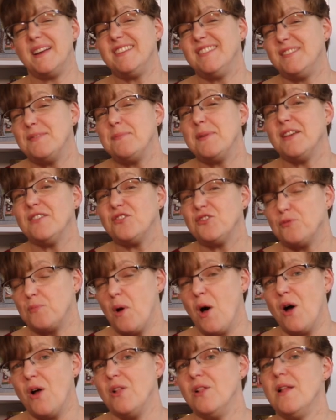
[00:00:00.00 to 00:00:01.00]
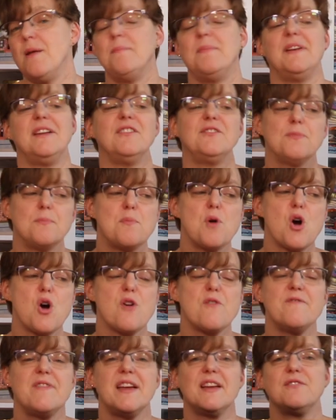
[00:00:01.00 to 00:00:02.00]
it's a bit small, but it's
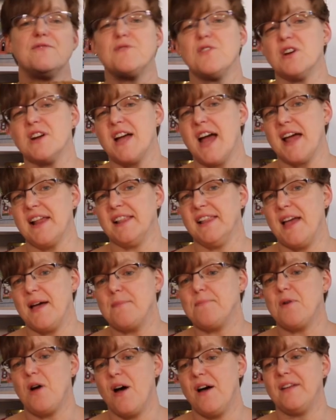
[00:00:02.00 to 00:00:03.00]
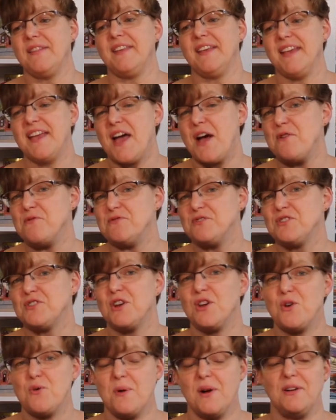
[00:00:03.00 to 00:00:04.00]
perfect for cuddle up on the
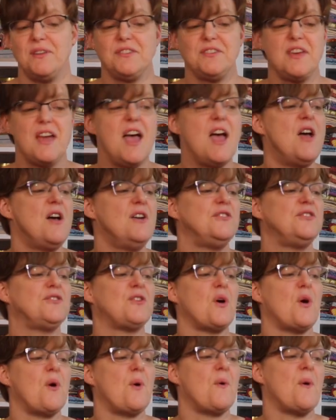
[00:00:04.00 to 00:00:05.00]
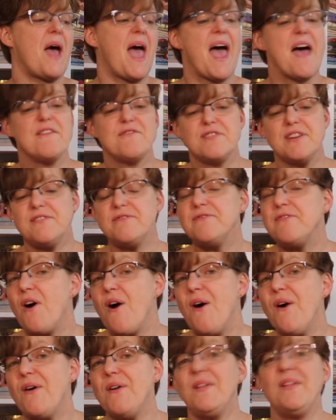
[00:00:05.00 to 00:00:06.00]
couch quilt. So every
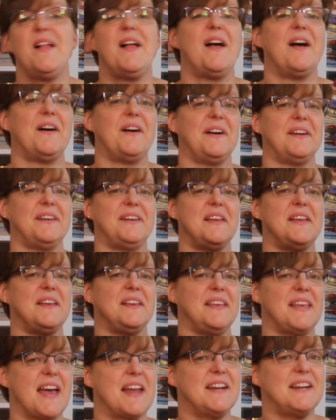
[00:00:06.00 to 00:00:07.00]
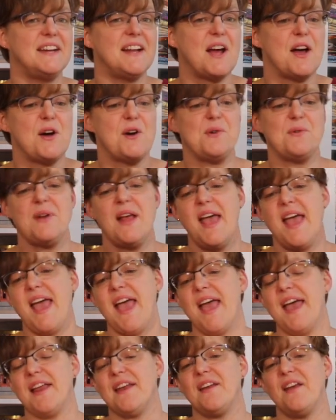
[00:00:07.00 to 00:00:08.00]
fall I can get it out,
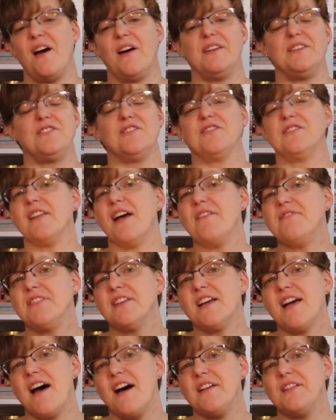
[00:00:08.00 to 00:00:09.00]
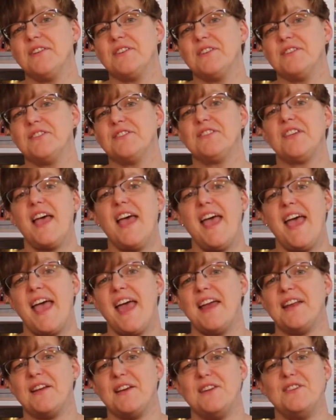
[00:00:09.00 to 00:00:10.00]
and I just love the colors
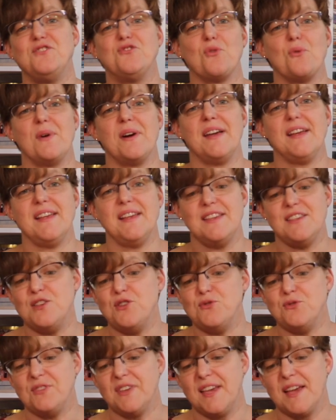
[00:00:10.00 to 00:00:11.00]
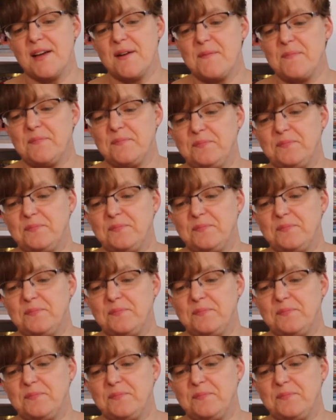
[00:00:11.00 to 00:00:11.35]
and I enjoy using it.